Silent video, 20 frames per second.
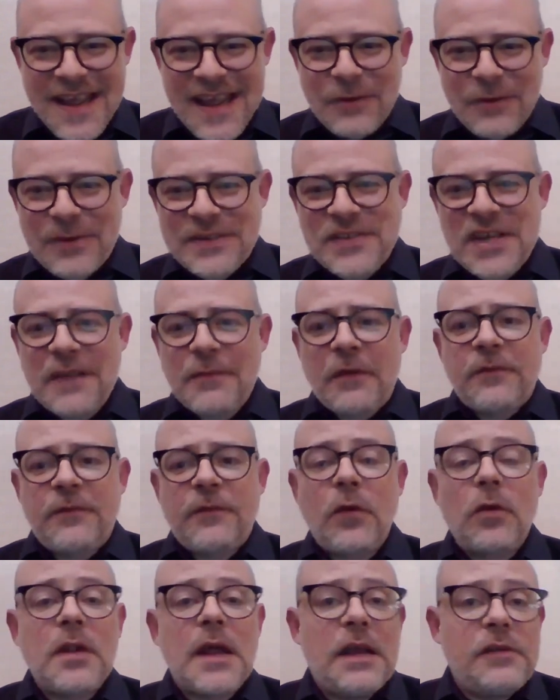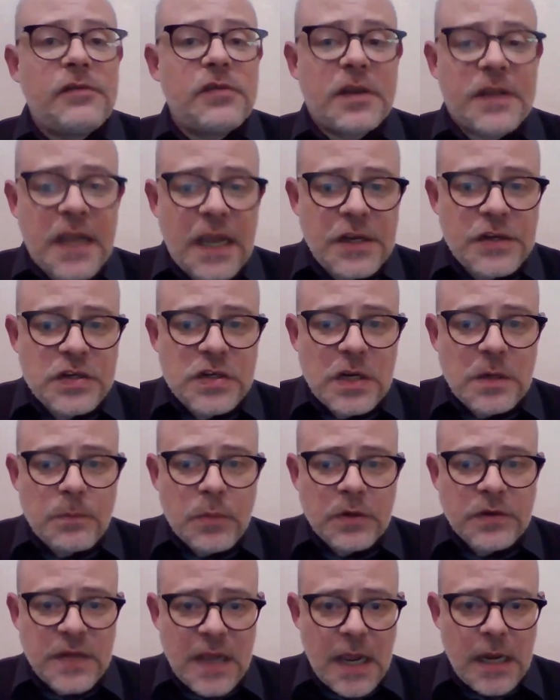Receive a full education
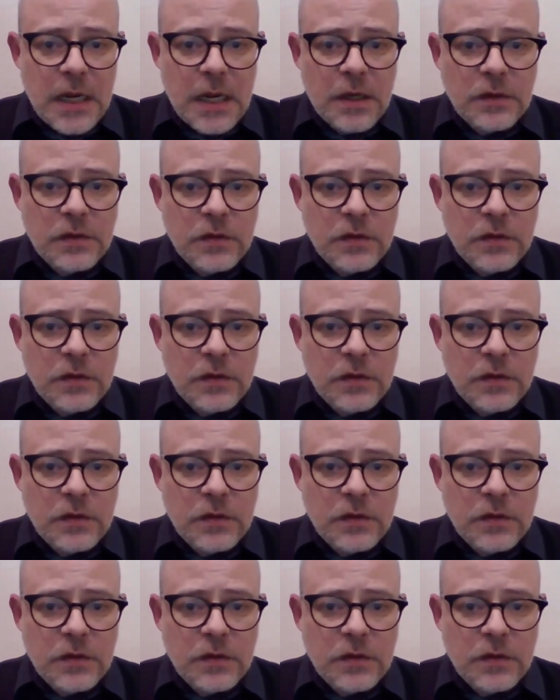pertaining